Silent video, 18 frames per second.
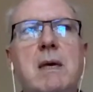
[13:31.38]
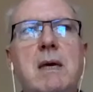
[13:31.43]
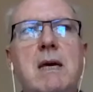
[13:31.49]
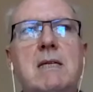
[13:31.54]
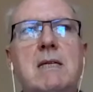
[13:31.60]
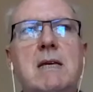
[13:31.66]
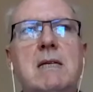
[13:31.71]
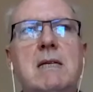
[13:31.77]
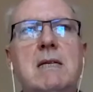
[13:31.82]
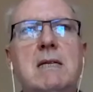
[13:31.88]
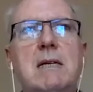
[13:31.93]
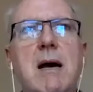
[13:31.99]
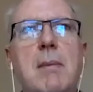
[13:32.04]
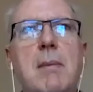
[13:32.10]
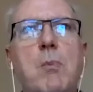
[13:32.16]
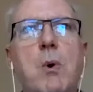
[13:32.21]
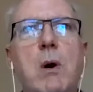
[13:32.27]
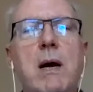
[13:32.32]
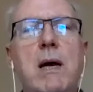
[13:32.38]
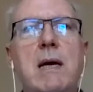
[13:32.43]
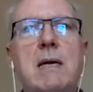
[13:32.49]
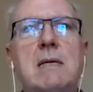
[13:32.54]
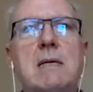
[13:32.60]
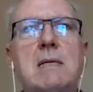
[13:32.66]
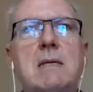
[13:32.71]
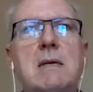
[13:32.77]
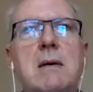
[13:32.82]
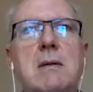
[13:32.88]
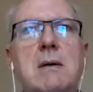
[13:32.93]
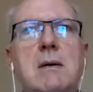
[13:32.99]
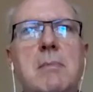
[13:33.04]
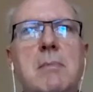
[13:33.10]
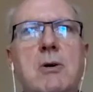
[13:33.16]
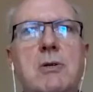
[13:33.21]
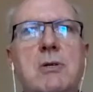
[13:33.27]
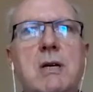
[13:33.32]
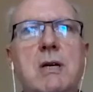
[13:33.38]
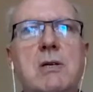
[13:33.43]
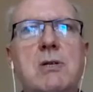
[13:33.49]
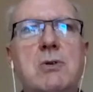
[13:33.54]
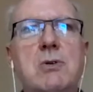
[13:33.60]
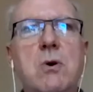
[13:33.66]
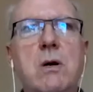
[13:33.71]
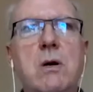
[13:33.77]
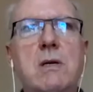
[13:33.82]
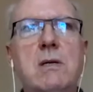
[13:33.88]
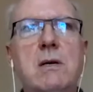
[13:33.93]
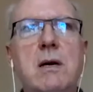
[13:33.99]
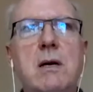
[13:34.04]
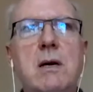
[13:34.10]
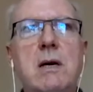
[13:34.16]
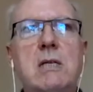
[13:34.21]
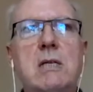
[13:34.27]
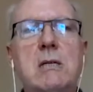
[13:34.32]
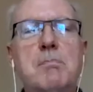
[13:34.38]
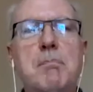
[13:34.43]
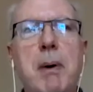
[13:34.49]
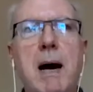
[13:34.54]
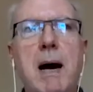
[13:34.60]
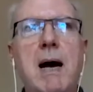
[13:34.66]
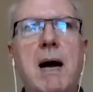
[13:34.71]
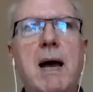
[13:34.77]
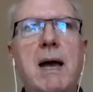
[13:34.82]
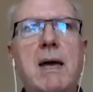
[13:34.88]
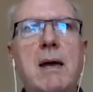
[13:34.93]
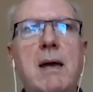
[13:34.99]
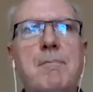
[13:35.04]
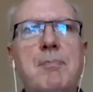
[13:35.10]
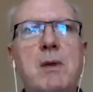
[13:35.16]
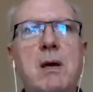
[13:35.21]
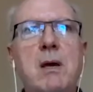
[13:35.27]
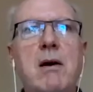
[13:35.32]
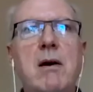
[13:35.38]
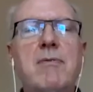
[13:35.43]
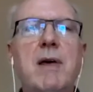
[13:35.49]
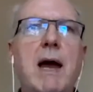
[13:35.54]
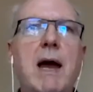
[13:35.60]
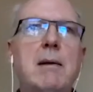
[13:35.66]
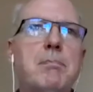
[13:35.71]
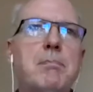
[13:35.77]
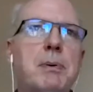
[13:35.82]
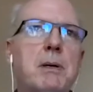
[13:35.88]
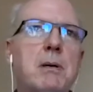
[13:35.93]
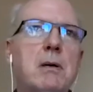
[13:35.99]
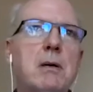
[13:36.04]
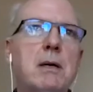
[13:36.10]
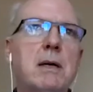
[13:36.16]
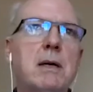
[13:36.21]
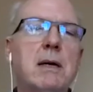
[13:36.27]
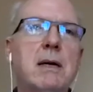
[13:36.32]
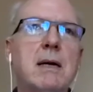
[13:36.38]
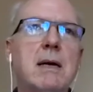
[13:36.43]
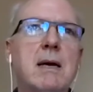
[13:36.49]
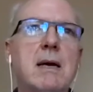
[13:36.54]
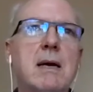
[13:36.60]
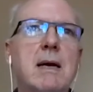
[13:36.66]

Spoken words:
is in some ways the most extraordinary spy of that period,